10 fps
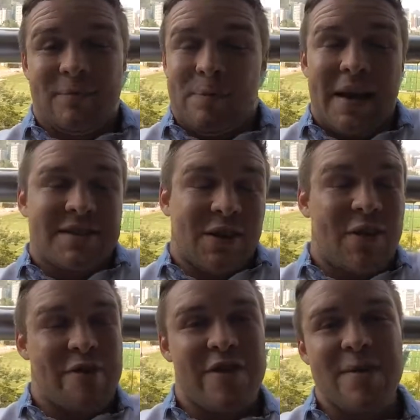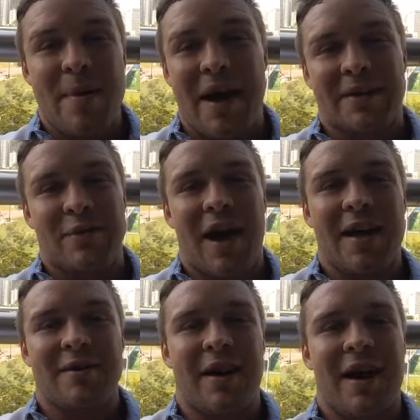based on the feedback,
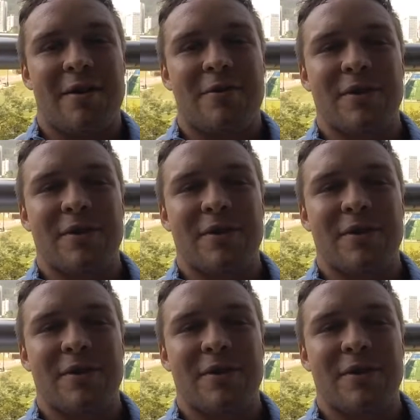had a